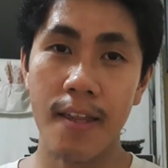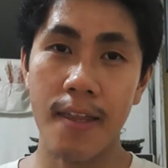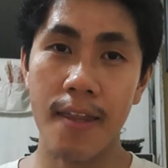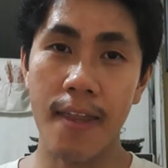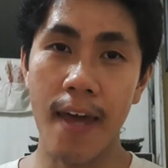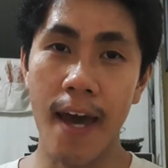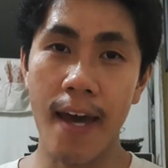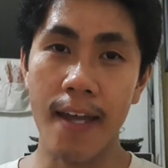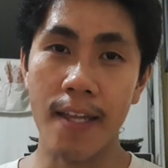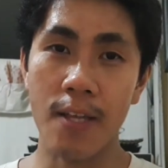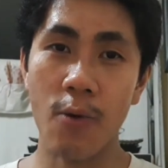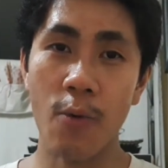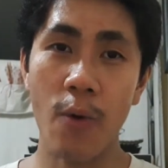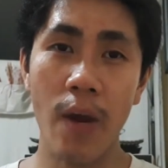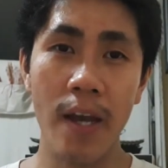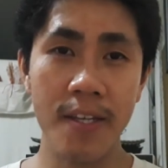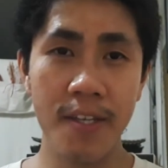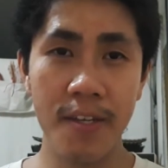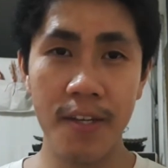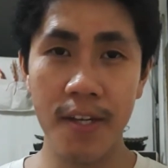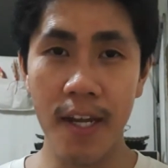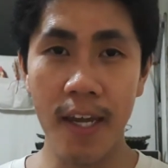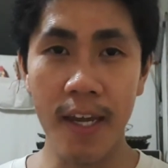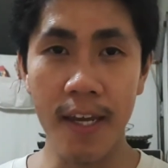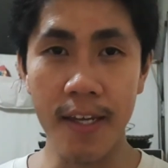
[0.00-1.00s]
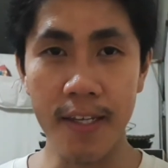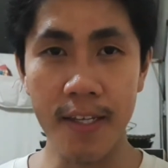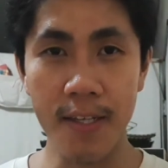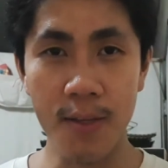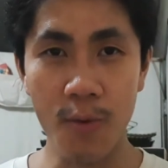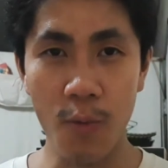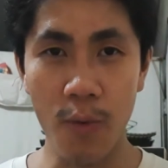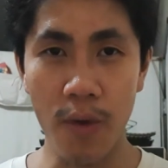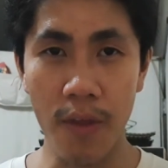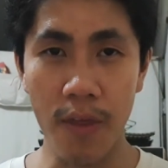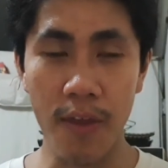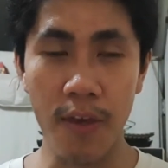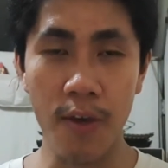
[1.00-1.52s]
that resonates
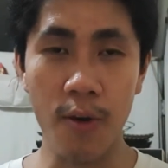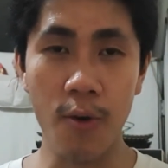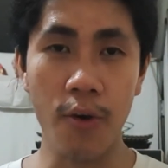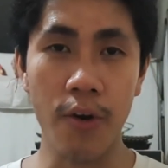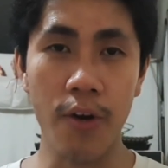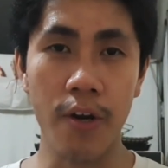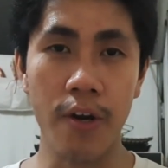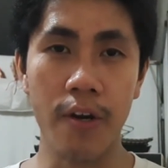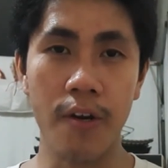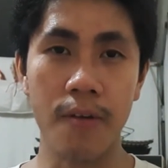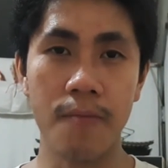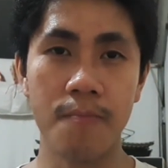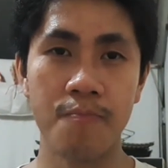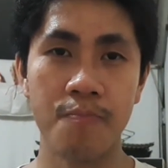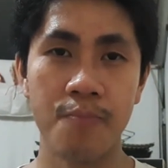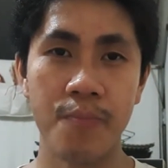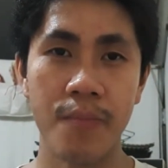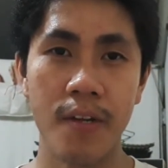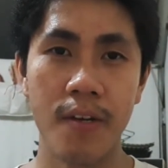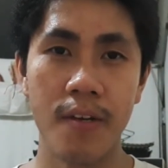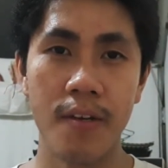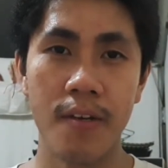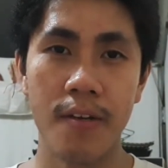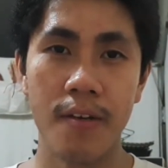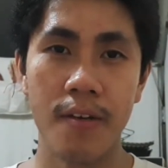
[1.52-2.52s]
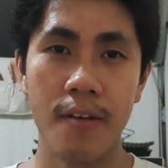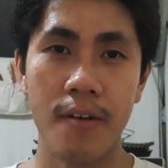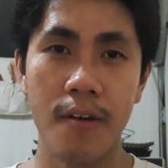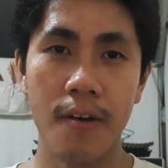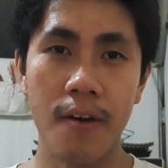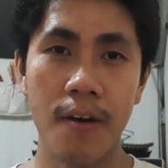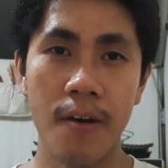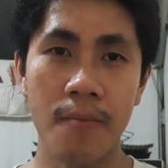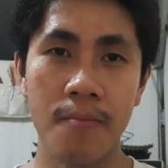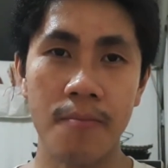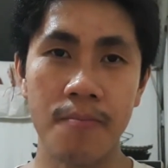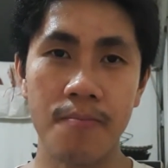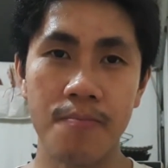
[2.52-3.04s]
with your
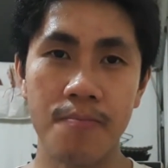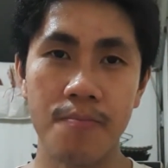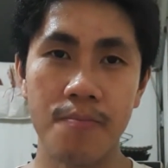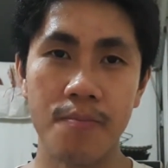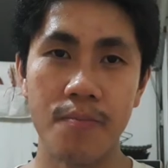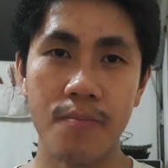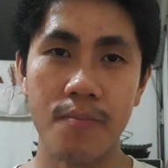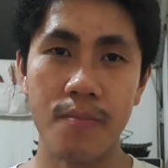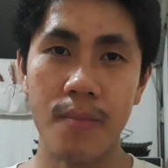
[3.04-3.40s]
um,